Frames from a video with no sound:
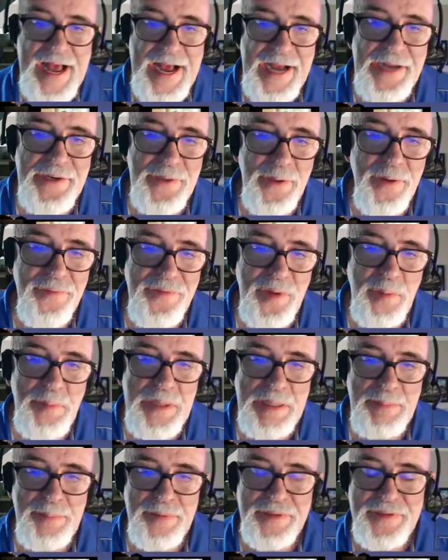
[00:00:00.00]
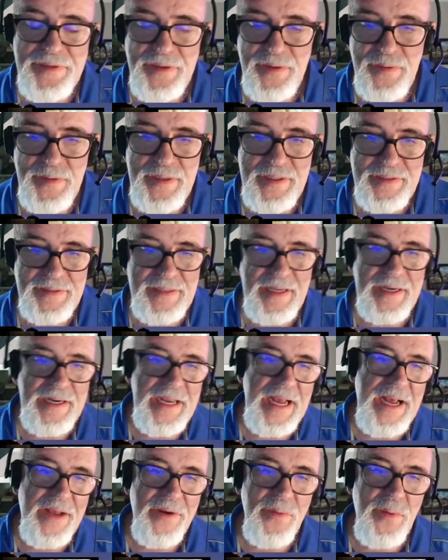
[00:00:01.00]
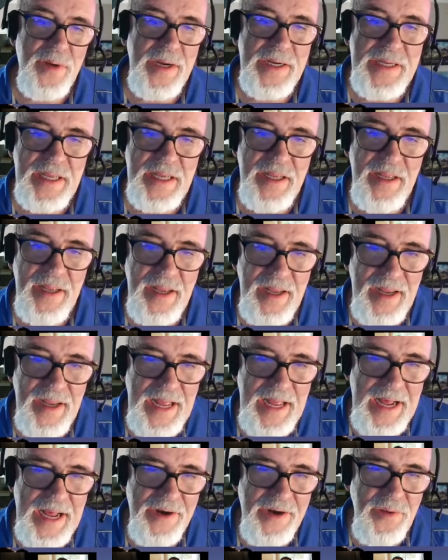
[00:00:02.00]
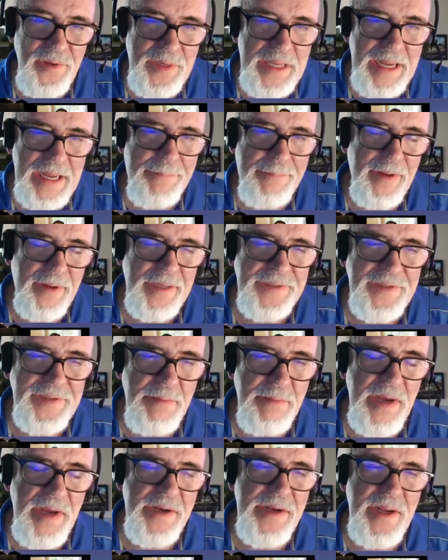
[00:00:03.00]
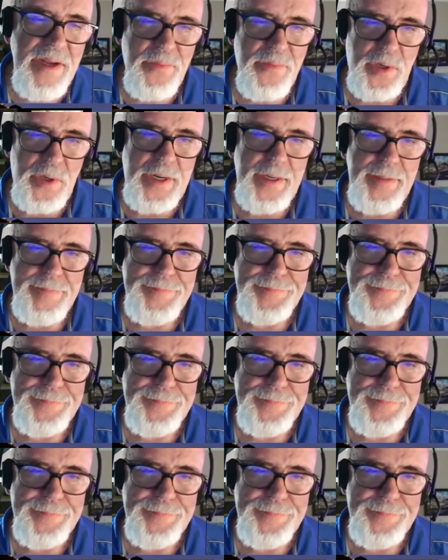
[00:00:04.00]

I know a few people too. And it's like, how do you capitalize on my network?